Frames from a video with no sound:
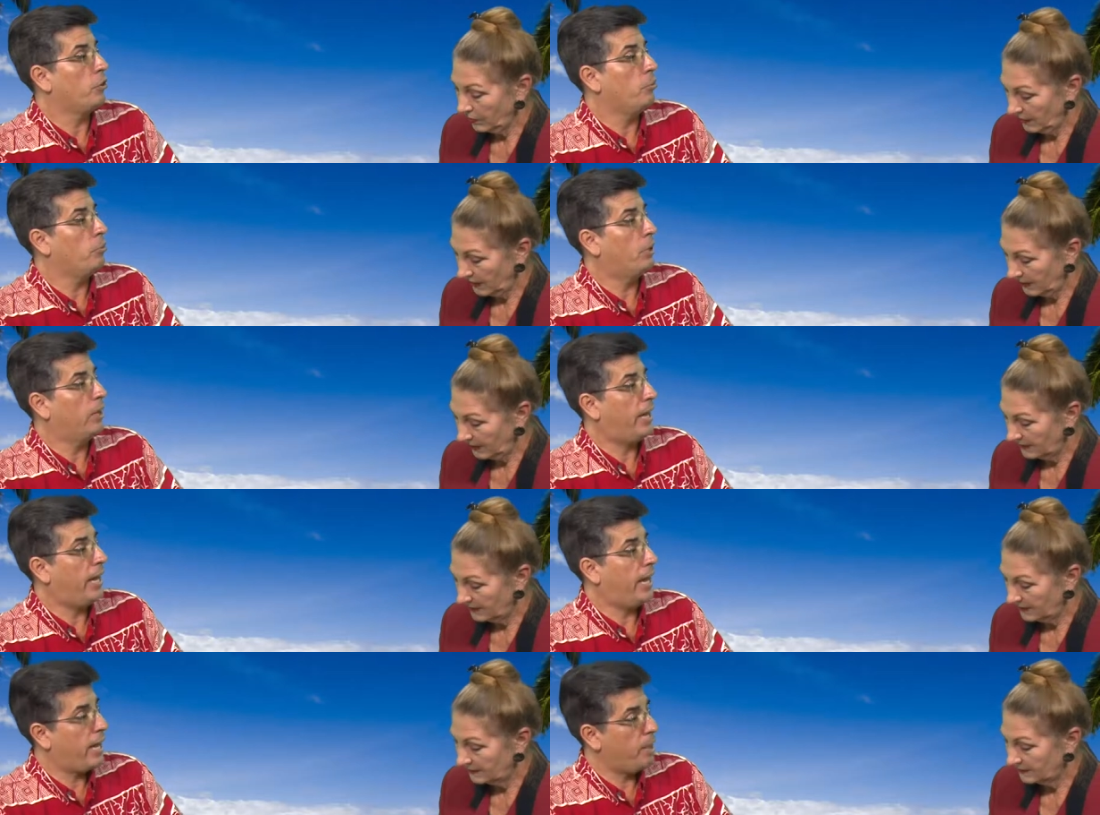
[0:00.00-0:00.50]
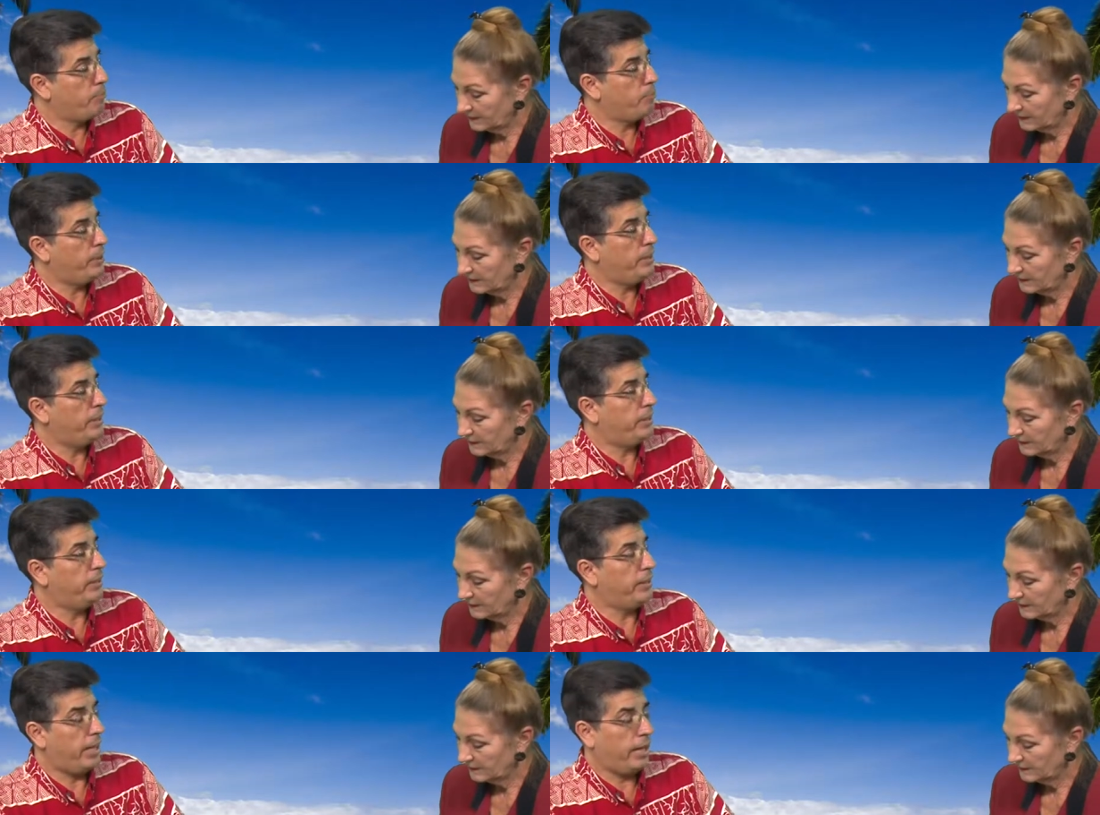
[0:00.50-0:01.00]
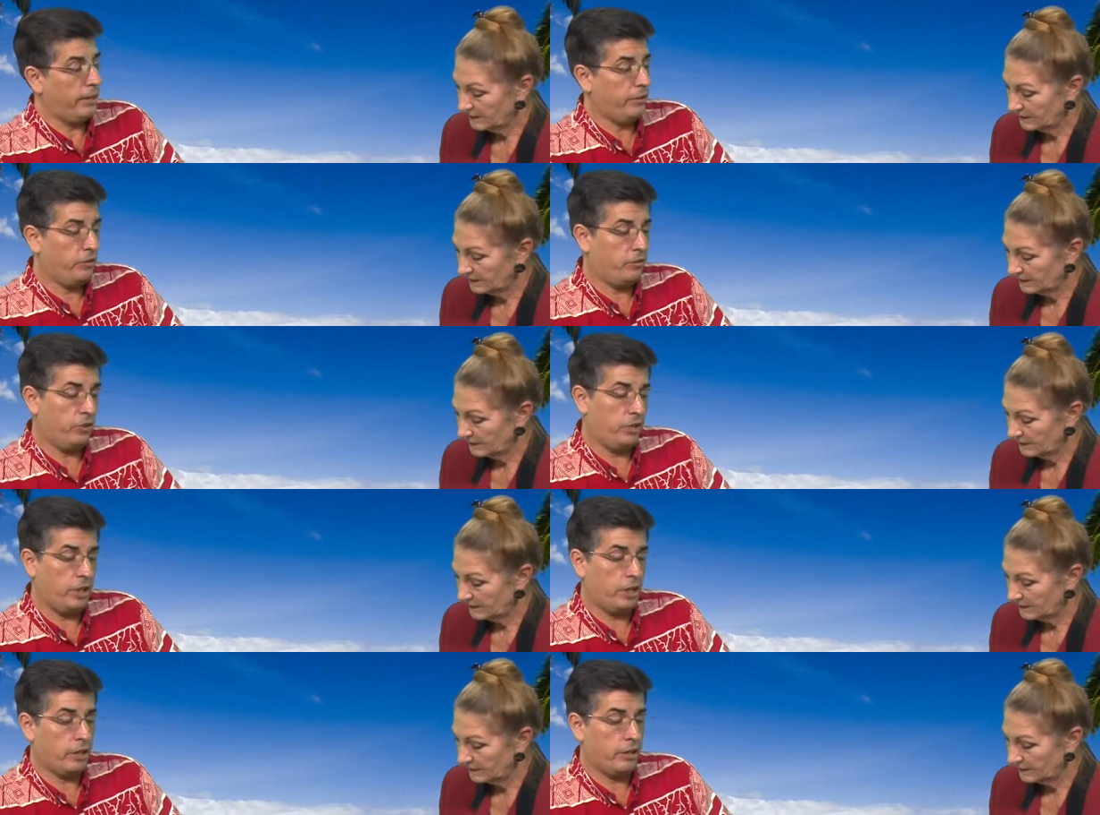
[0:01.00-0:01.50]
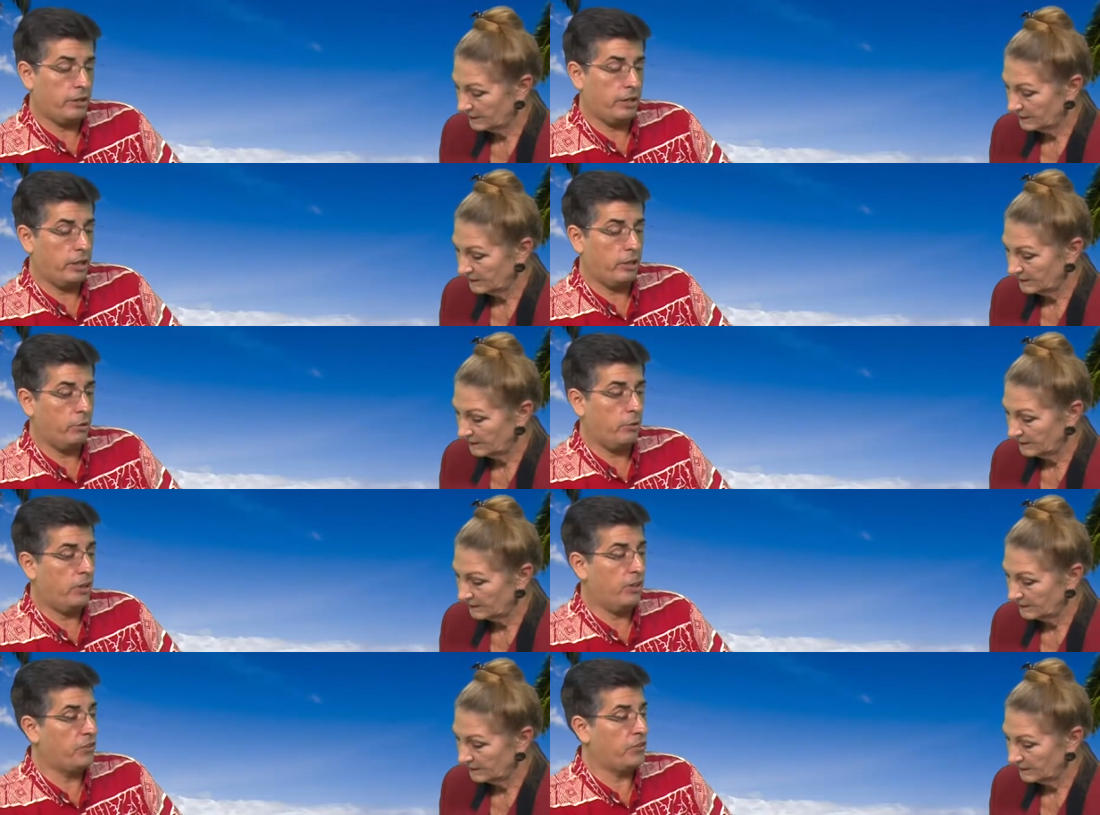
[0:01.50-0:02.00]
Speaker 1: what happened in that
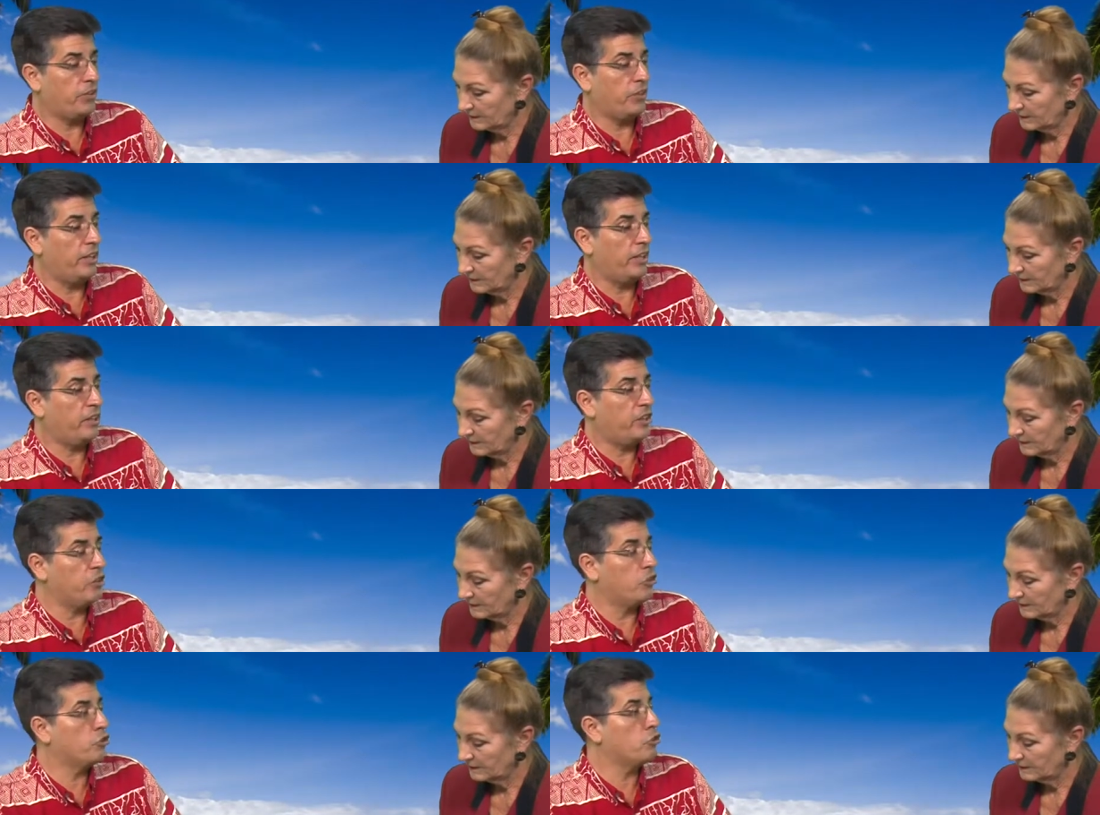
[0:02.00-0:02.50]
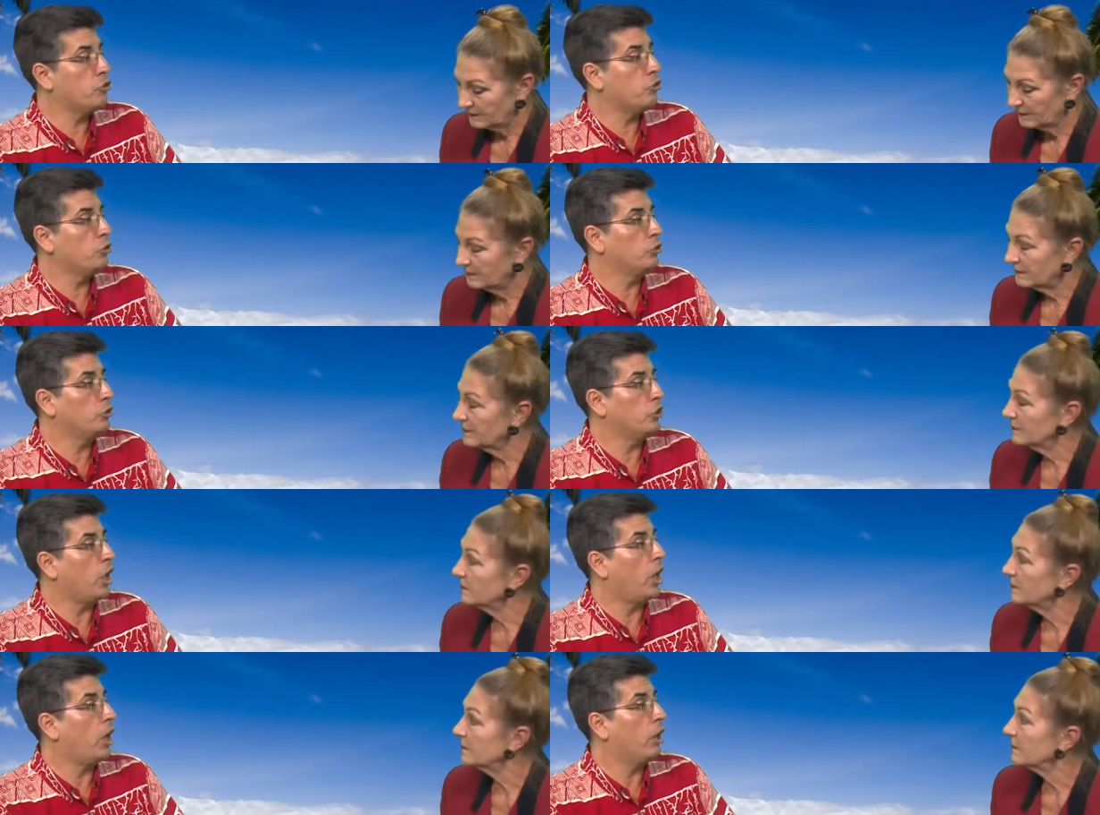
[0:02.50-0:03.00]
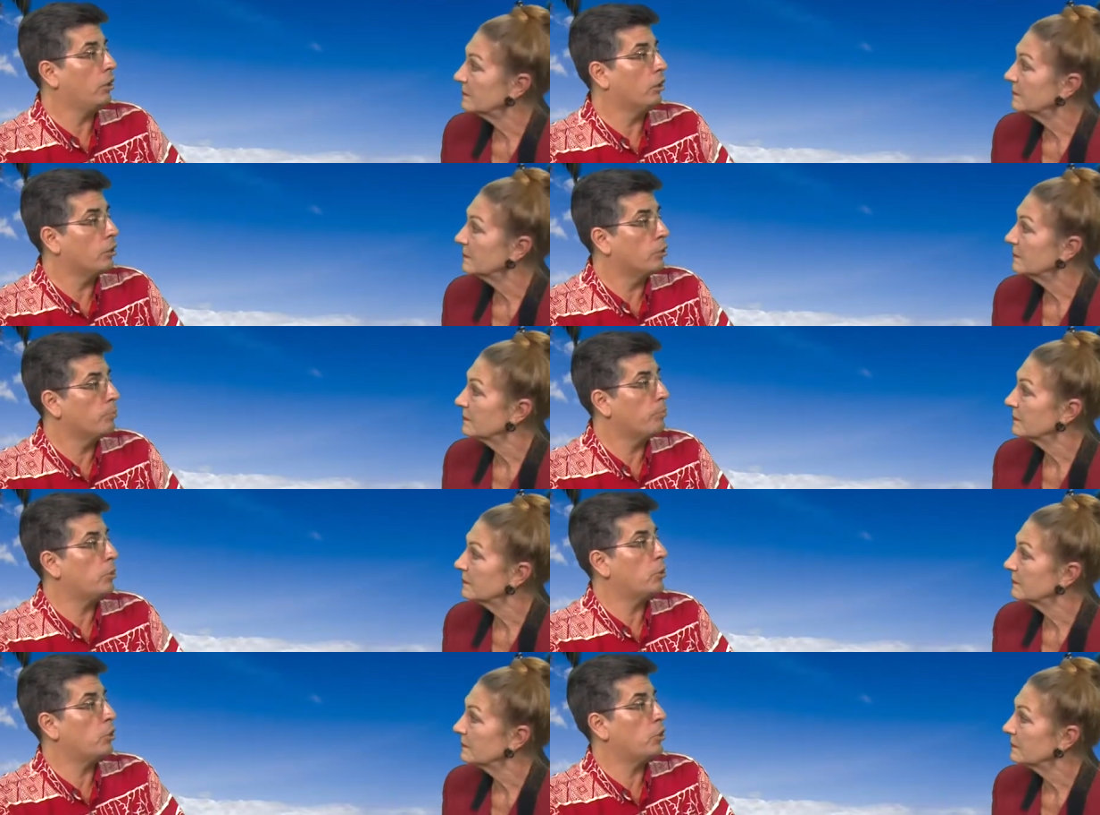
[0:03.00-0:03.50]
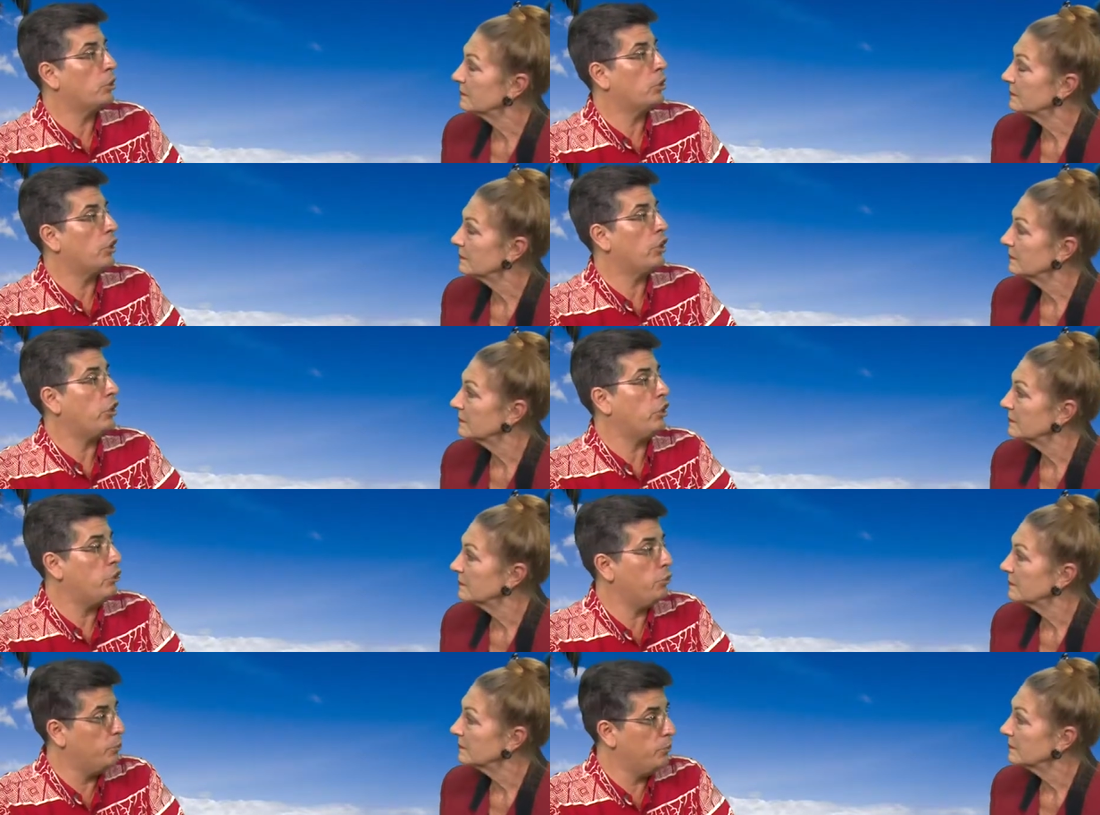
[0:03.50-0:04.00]
scenario is an additional dollar per
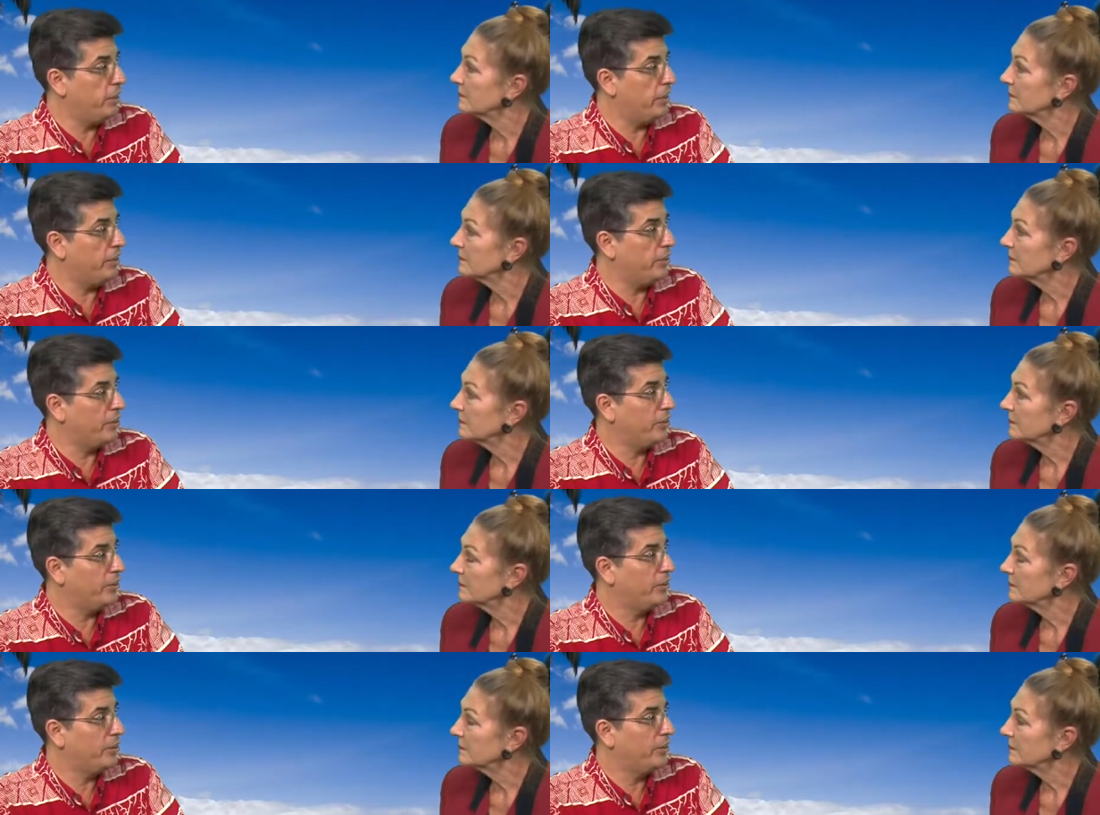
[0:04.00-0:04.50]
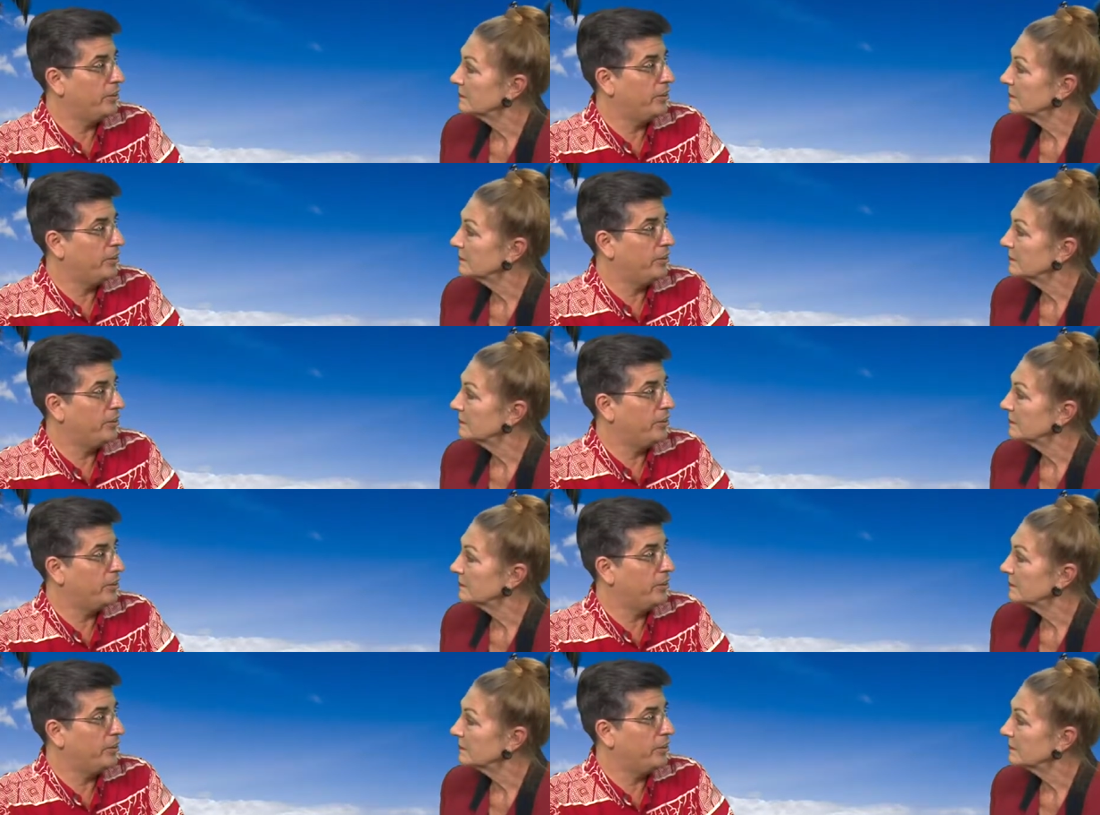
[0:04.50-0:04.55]
unit